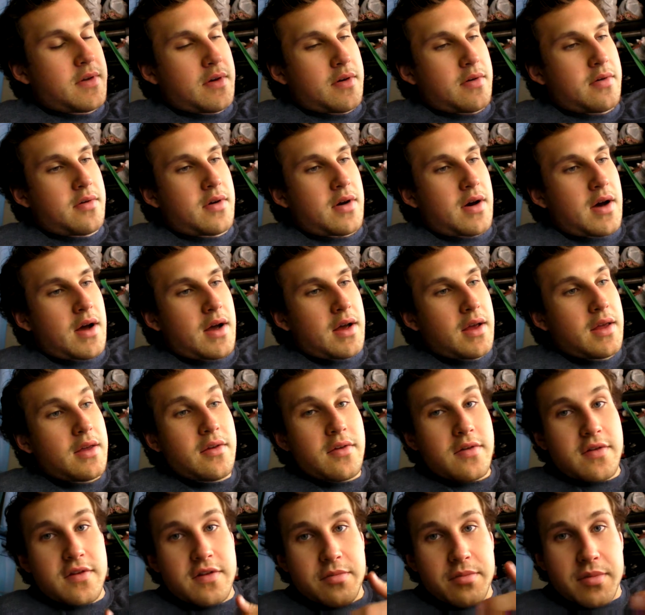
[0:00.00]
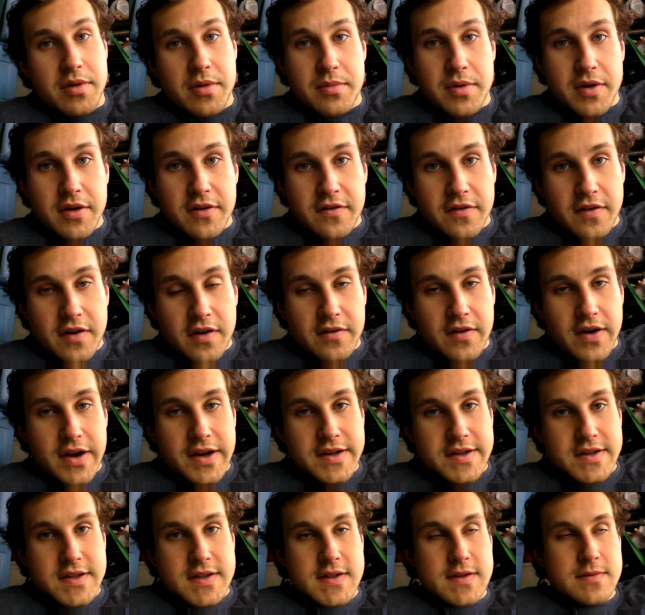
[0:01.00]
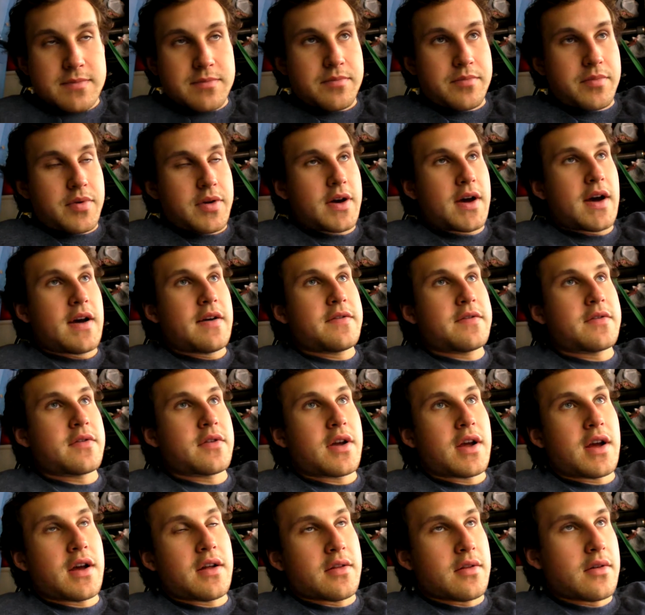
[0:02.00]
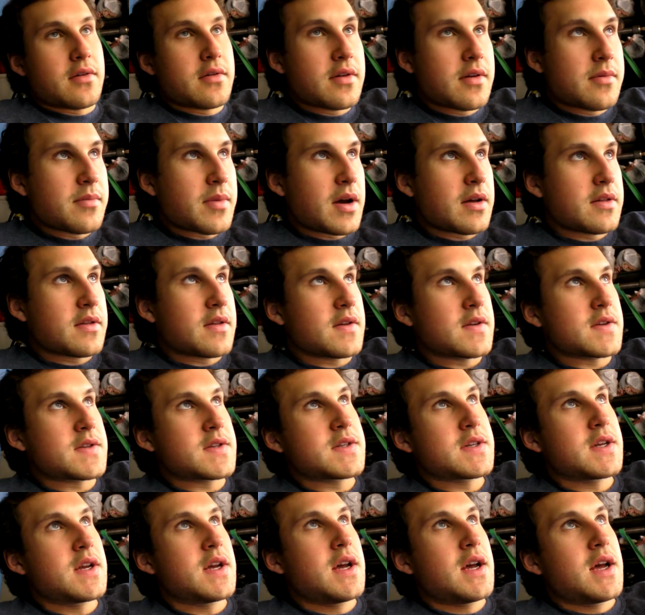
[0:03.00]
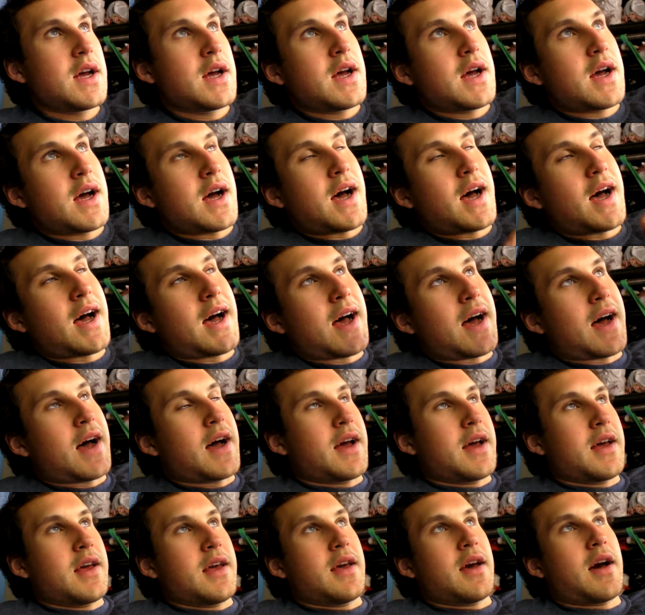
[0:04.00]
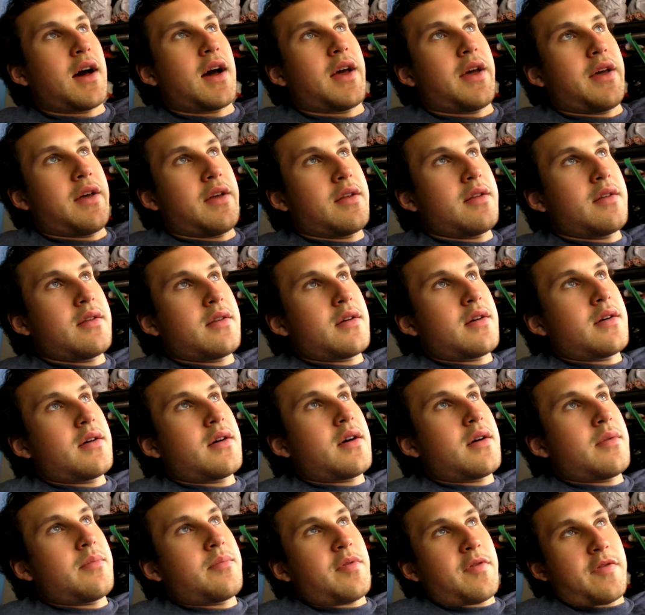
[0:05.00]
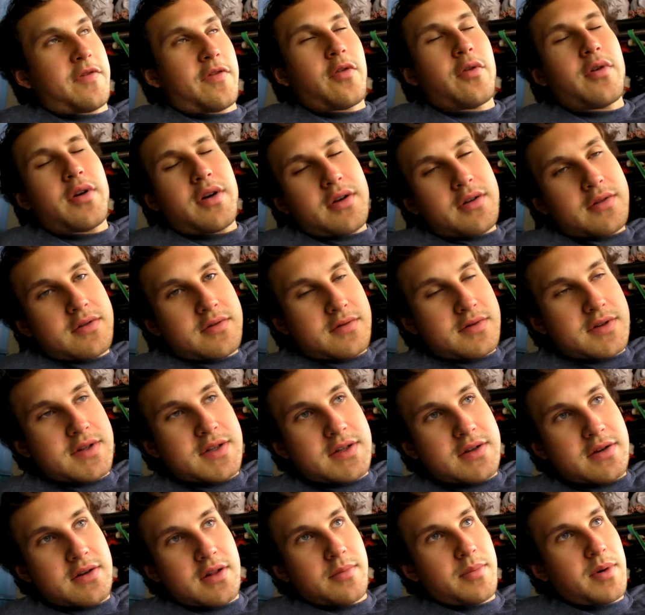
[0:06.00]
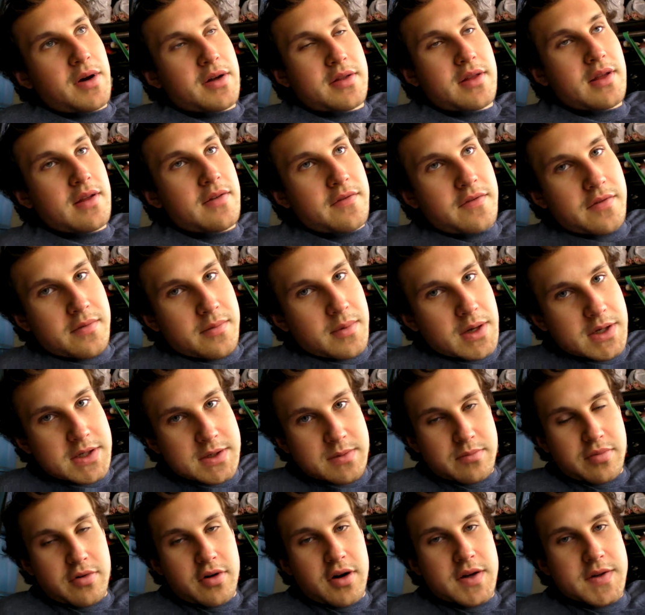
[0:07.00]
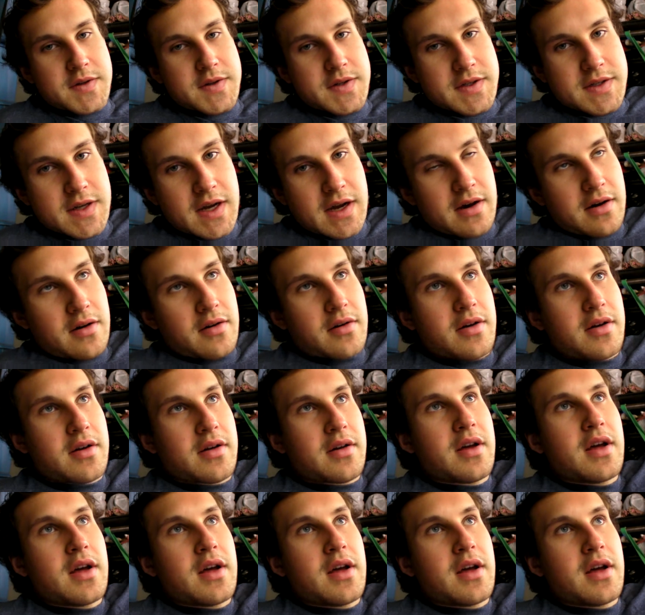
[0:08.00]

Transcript: know, I used to be a big fan of ice, but after kind of learning about this, I, I before I understood about the inflammation process, how